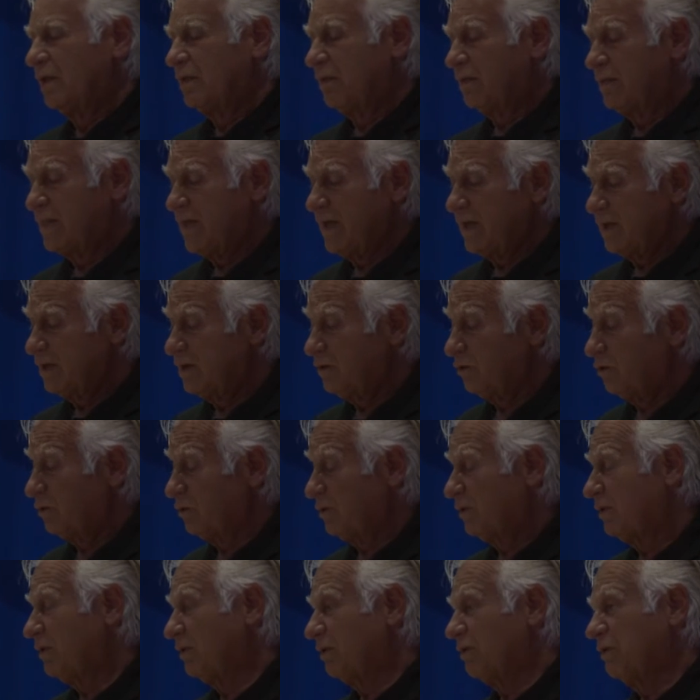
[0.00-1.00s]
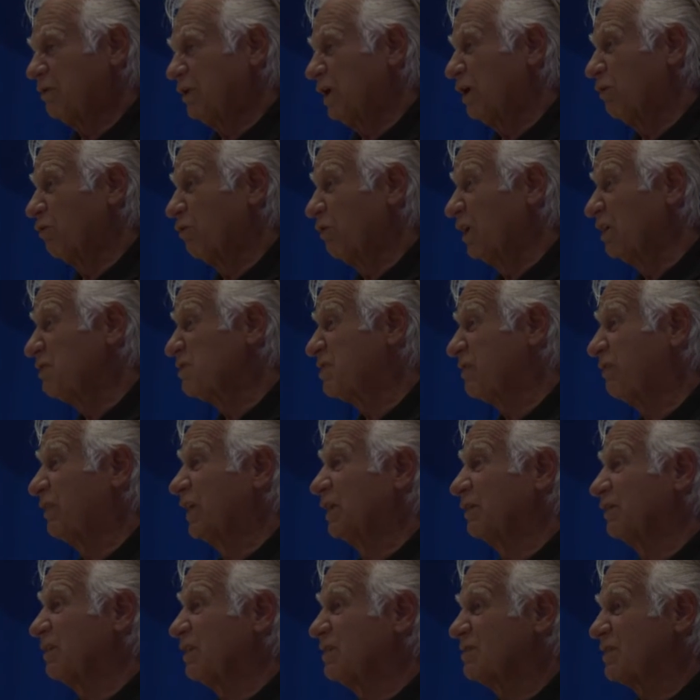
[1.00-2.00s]
Then you know,
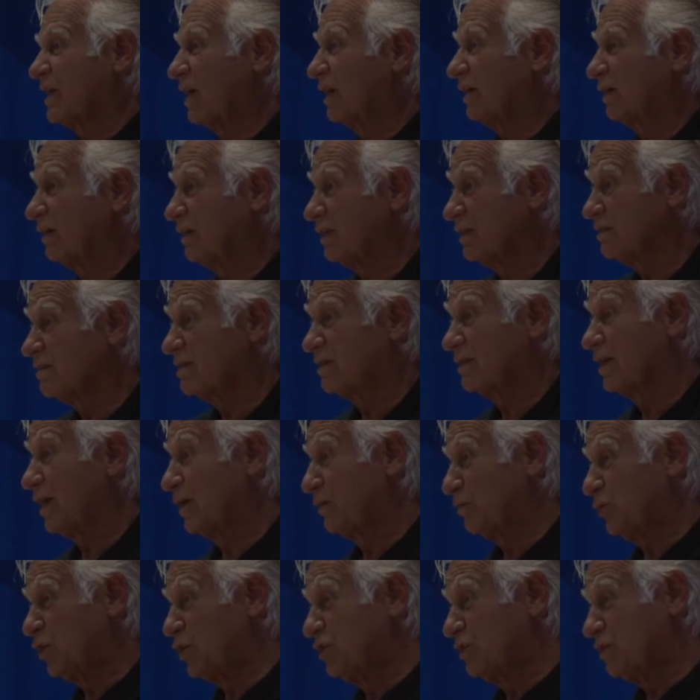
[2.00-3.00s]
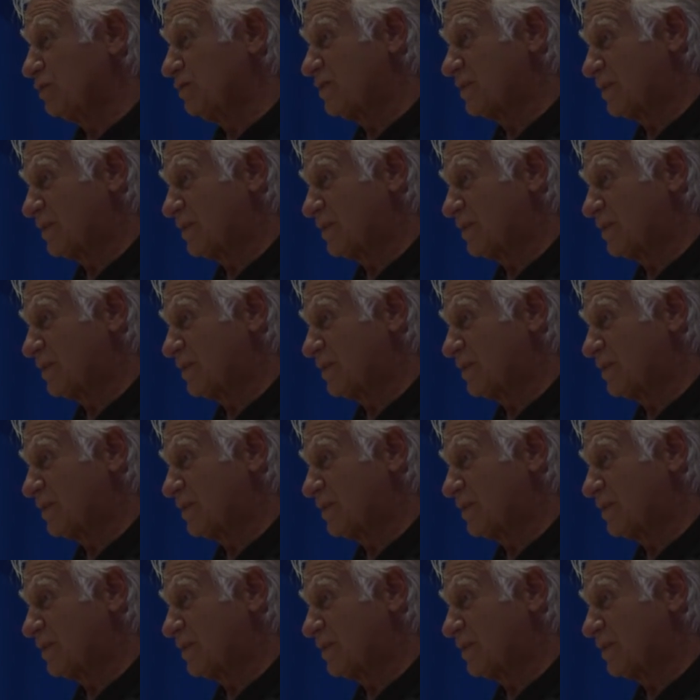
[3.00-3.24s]
Roosevelt decided it's time to do